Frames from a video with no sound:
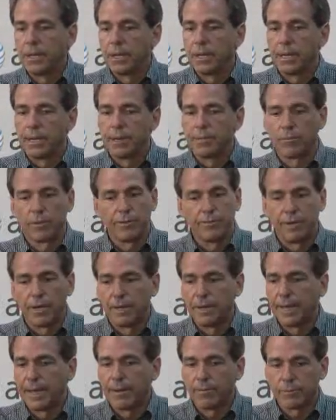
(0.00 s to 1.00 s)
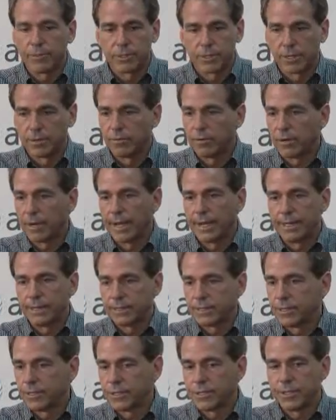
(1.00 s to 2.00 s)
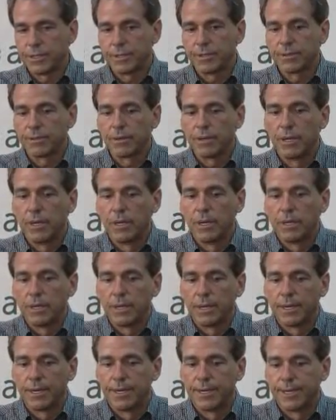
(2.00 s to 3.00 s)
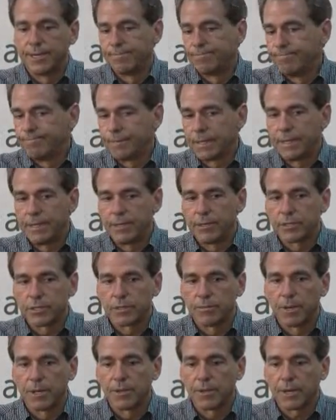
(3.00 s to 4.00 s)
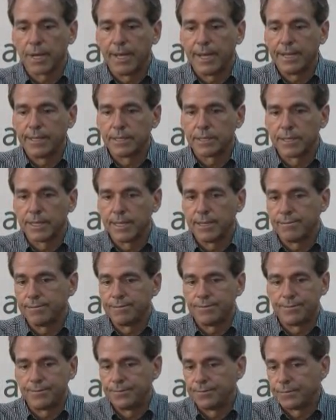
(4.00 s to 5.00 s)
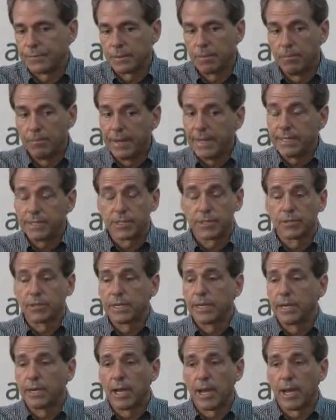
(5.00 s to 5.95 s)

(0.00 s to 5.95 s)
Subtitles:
And we've done that with several guys this year. And there's some other guys that may still get an